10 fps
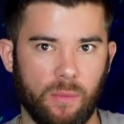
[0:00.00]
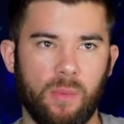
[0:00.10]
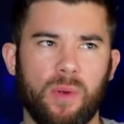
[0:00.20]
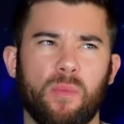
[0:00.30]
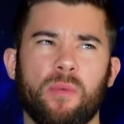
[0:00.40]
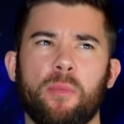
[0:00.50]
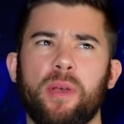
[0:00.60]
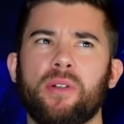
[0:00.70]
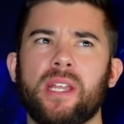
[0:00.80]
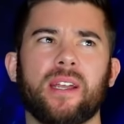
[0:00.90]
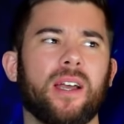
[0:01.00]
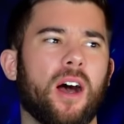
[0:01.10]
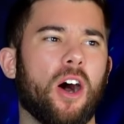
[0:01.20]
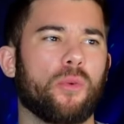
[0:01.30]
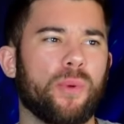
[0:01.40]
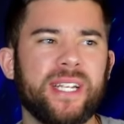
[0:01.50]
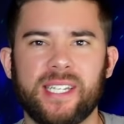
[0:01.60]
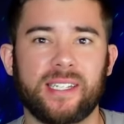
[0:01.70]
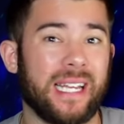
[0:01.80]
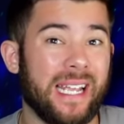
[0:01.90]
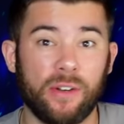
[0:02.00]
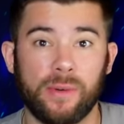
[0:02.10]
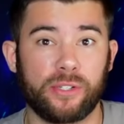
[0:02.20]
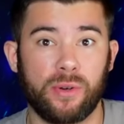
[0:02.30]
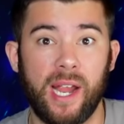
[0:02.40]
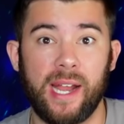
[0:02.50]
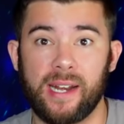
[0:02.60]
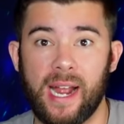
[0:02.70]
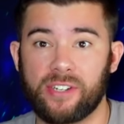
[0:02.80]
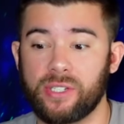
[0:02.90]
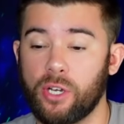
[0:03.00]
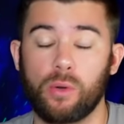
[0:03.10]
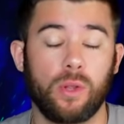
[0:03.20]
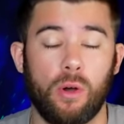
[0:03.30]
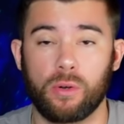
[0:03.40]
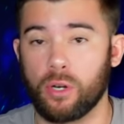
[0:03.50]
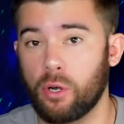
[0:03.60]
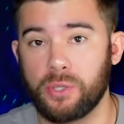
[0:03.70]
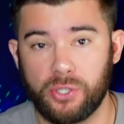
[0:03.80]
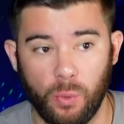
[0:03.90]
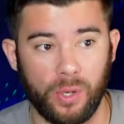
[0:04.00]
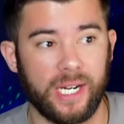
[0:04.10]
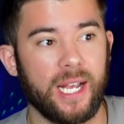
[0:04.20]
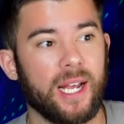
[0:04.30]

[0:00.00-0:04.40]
when we're building a reason to enter a trade and actually go long or go short,